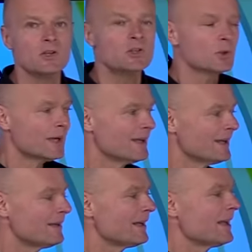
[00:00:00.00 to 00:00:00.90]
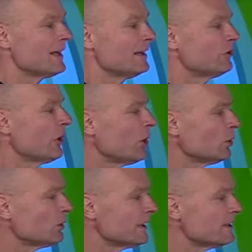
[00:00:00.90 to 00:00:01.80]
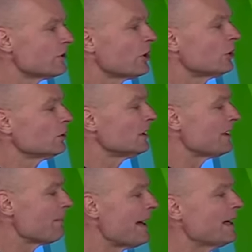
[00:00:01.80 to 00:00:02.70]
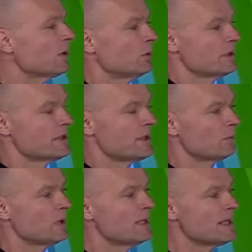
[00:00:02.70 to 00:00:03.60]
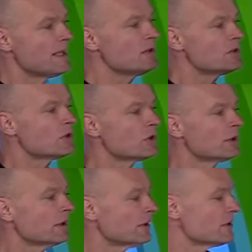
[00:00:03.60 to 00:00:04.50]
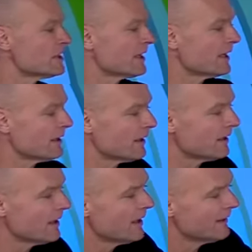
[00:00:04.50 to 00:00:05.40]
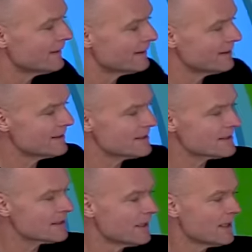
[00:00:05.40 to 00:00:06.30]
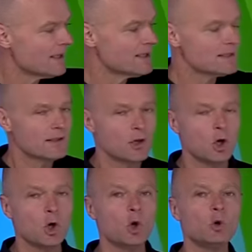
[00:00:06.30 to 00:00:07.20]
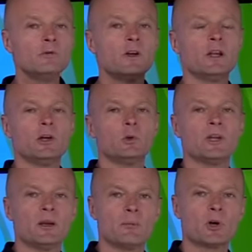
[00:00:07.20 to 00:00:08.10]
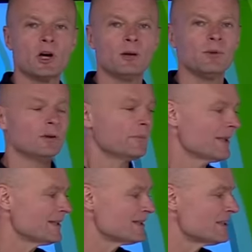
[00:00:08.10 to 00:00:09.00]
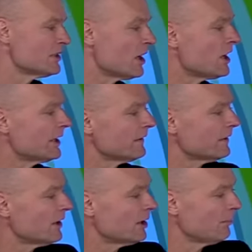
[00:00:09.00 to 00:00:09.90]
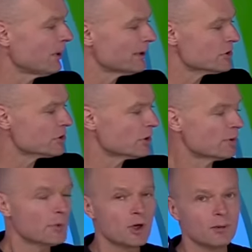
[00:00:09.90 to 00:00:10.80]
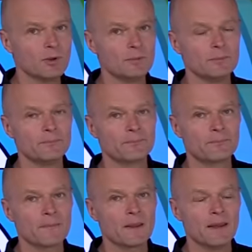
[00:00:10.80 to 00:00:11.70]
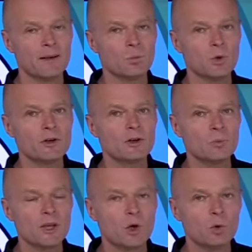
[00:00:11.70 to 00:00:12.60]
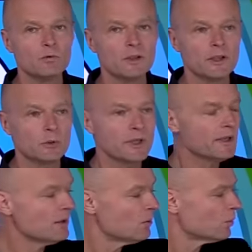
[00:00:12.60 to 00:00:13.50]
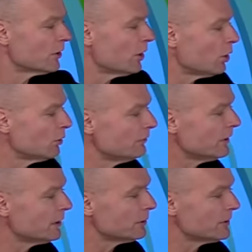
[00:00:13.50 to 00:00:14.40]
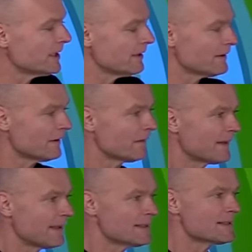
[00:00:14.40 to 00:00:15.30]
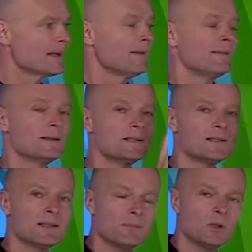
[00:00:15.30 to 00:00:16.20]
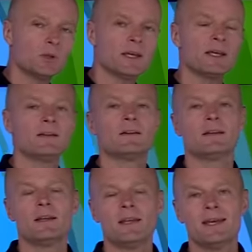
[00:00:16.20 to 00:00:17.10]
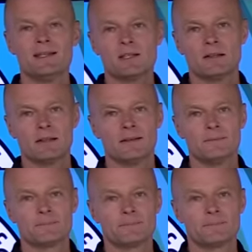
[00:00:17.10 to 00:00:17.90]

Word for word: So again, they get it totally, totally backwards, and we need to start understanding that this is an overloading problem. It is not a blood sugar problem. And what are we overloading? We're overloading the things that stimulate insulin.